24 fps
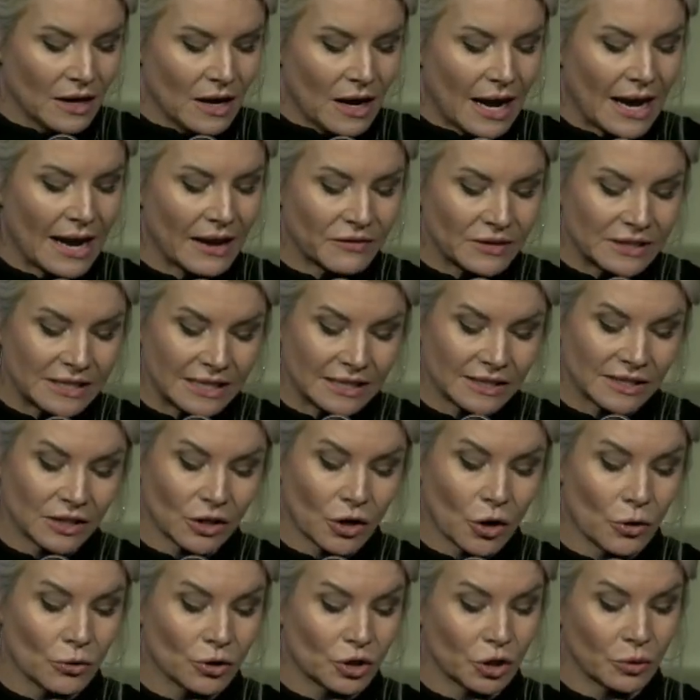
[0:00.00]
I have a decent
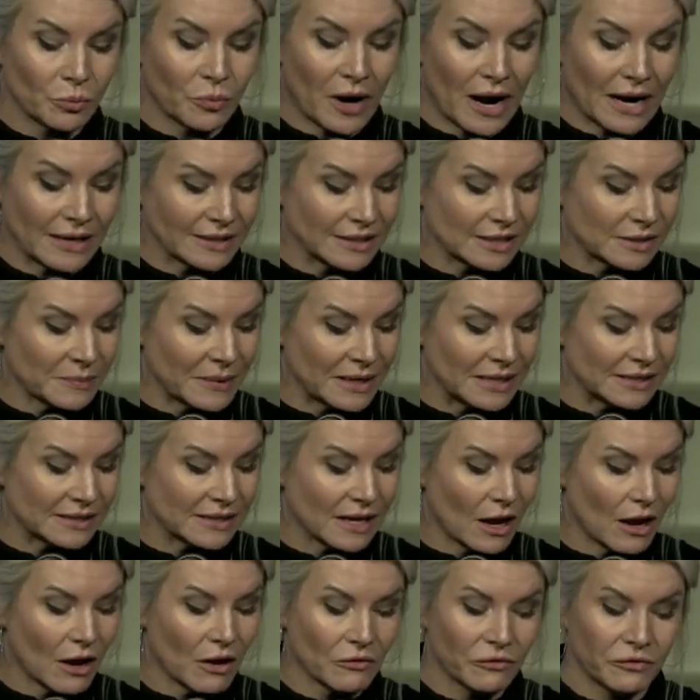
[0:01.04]
coaching practice
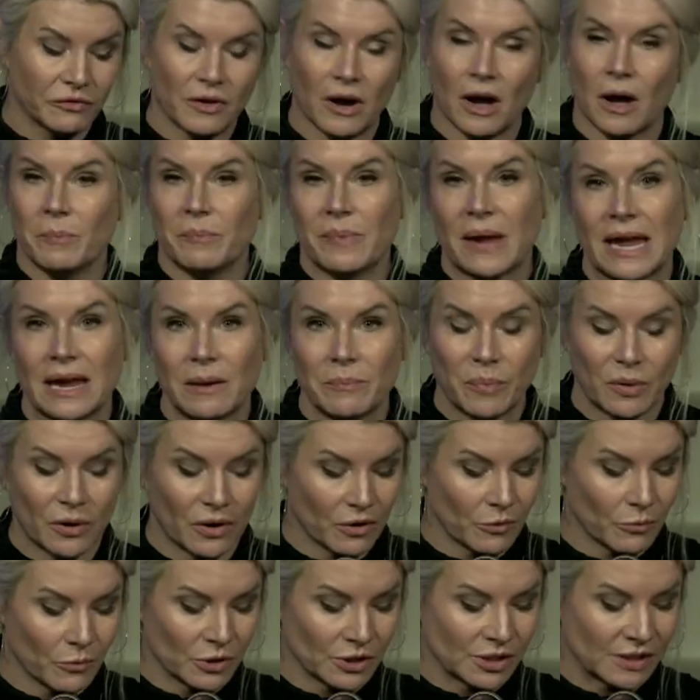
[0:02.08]
myself. On
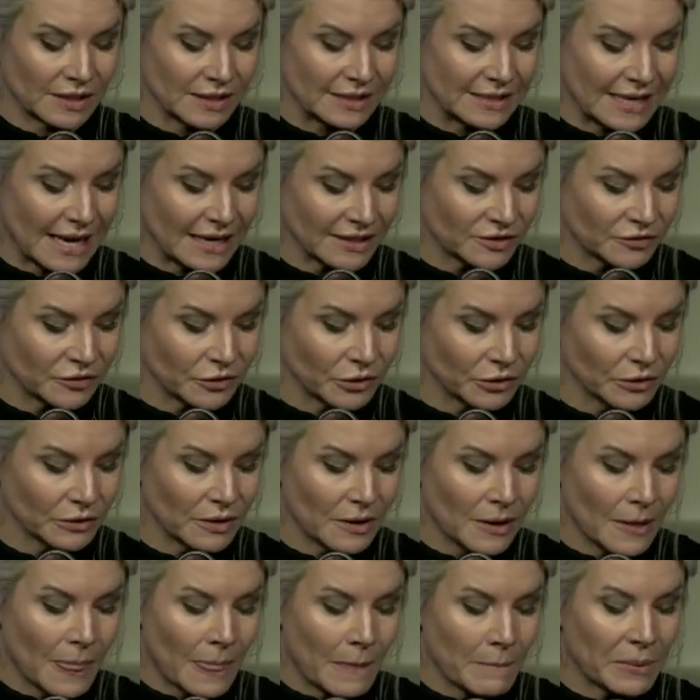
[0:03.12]
paper, we're successful.
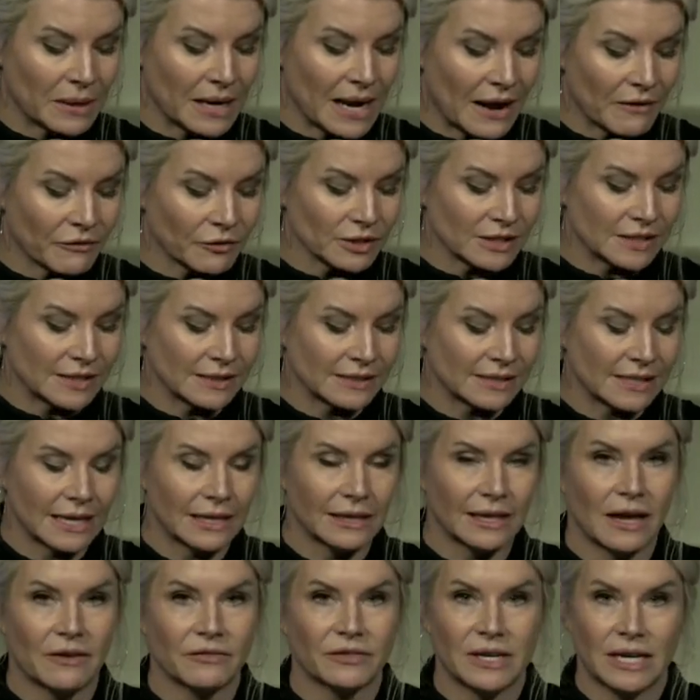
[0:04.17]
But ever since I
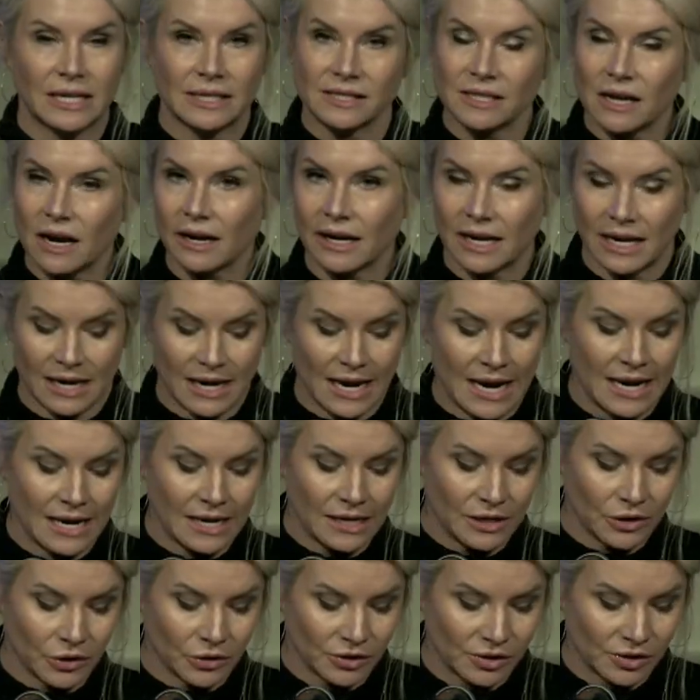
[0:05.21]
left Nantucket
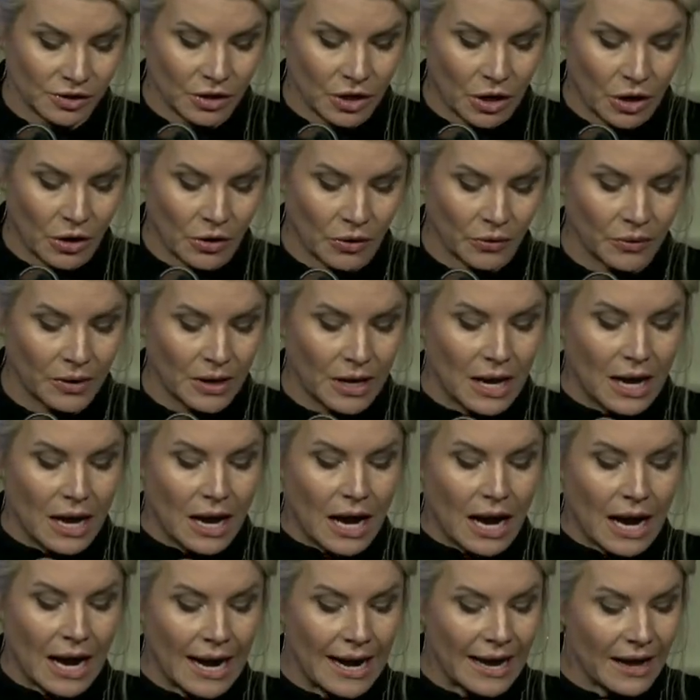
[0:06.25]
8 years ago,
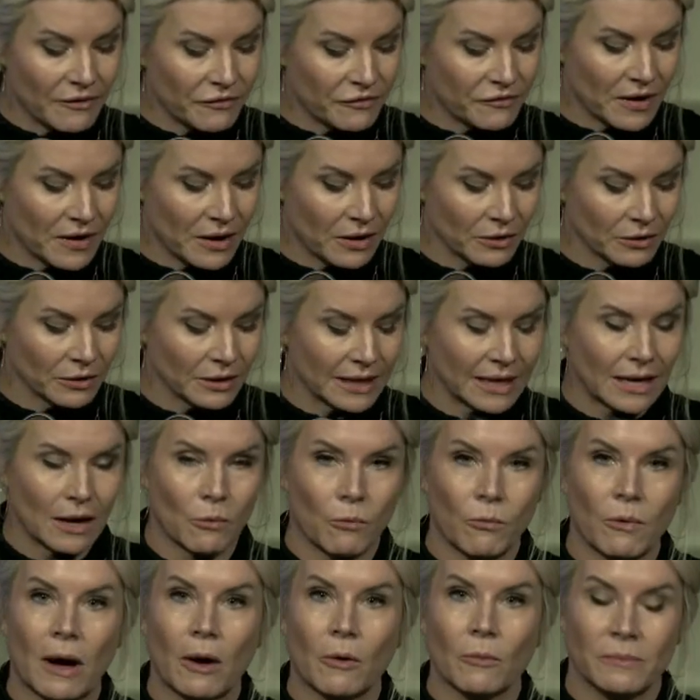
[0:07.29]
I have felt like a
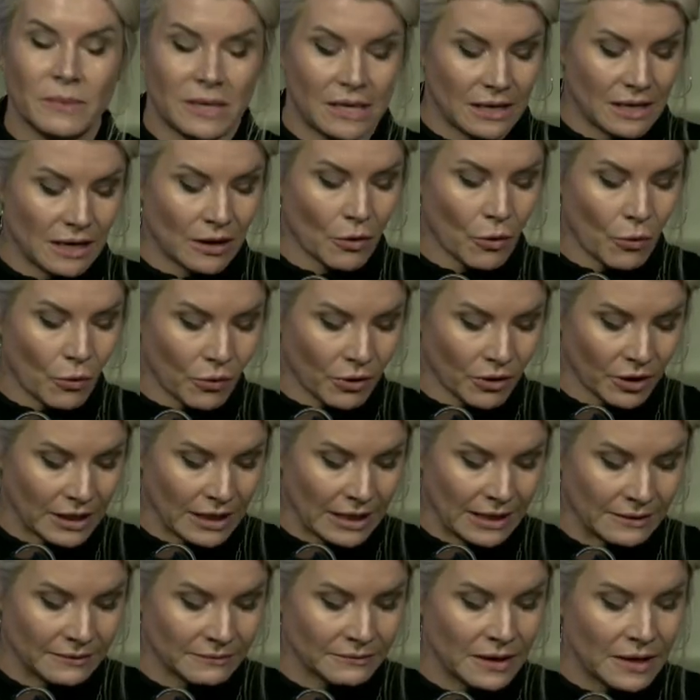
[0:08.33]
well-meaning
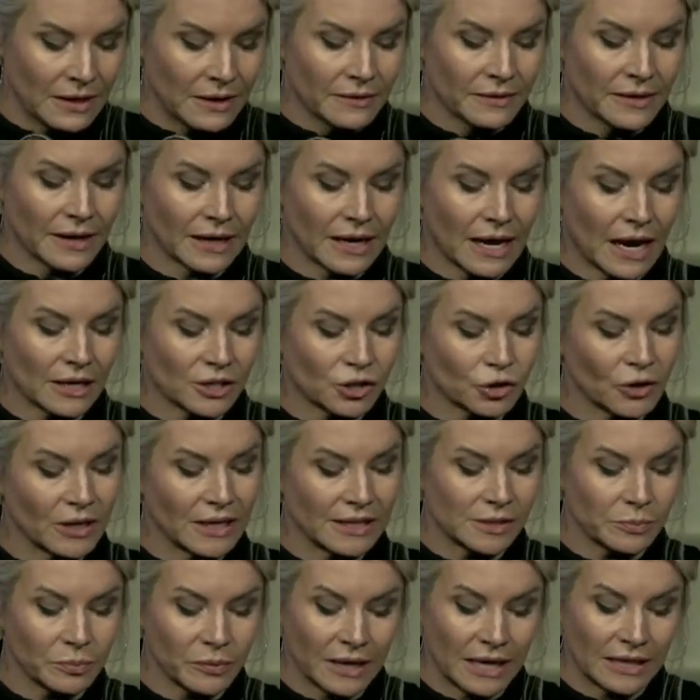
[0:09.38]
organ that got
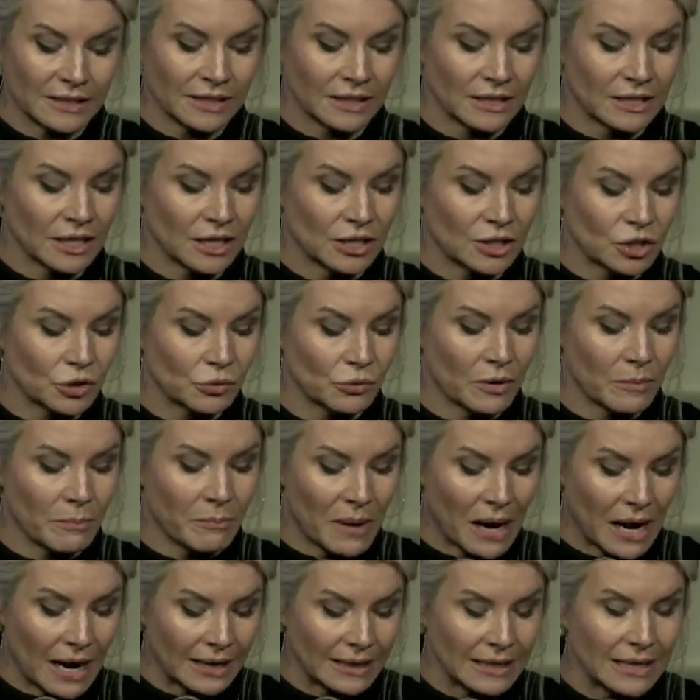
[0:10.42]
transplanted into a
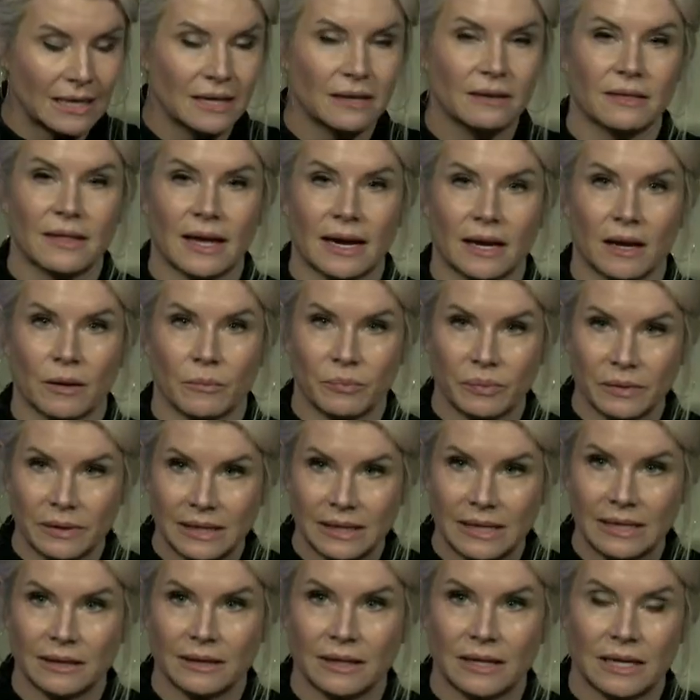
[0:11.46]
body that
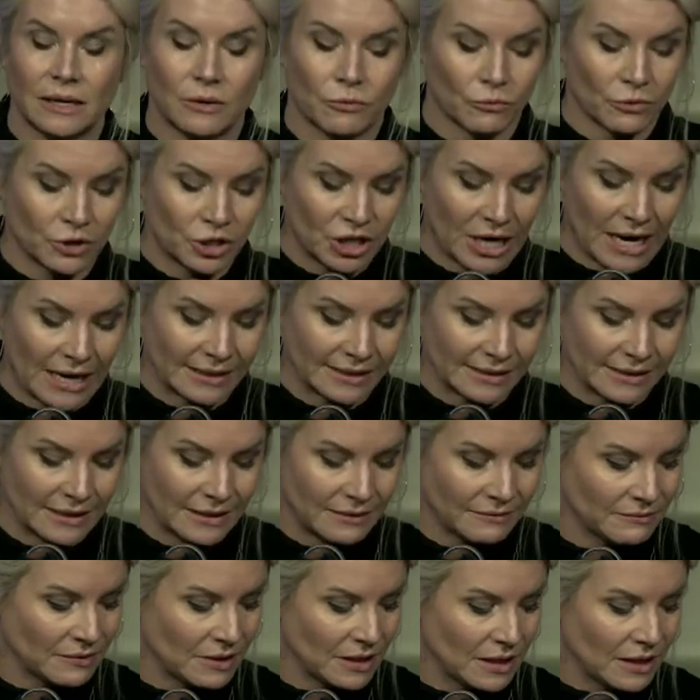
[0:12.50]
completely rejects
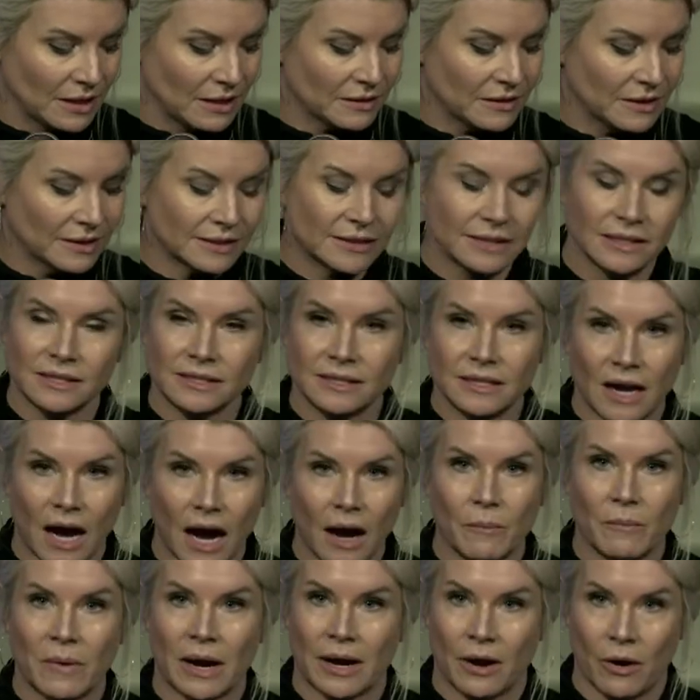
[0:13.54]
it. This is
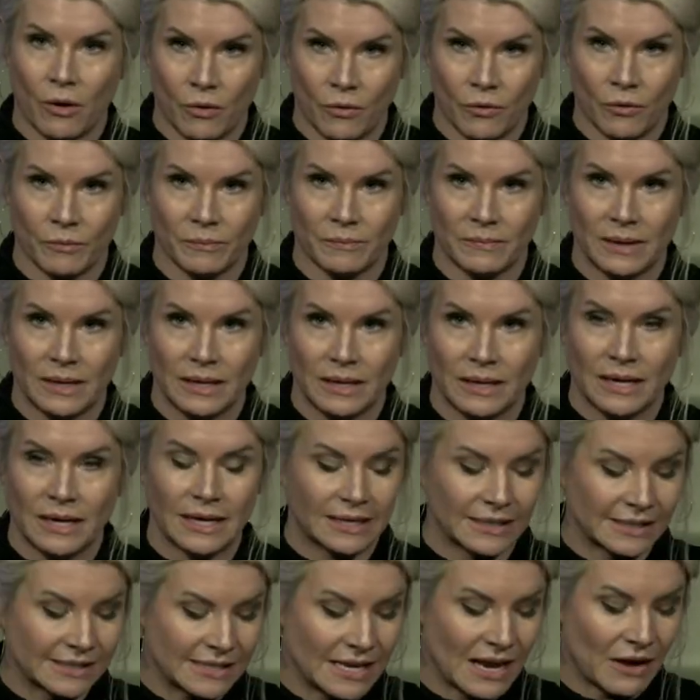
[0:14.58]
not my home. It
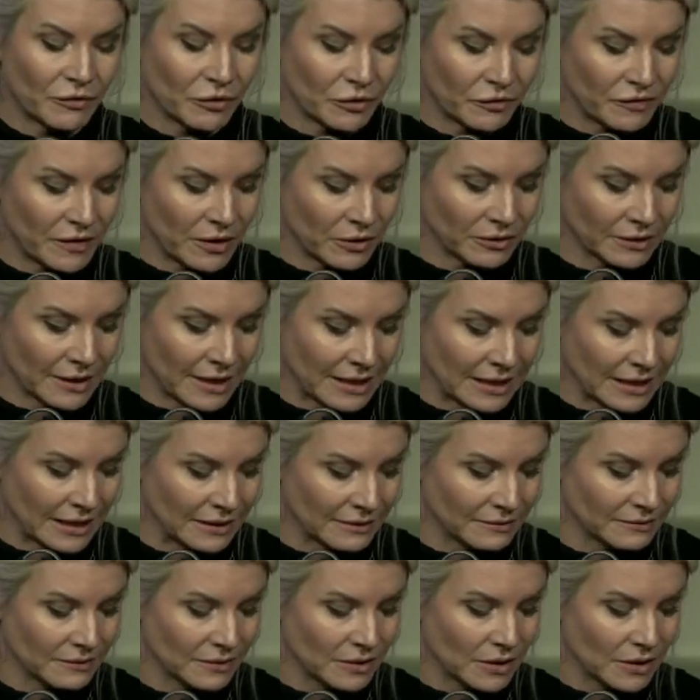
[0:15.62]
has never felt like it.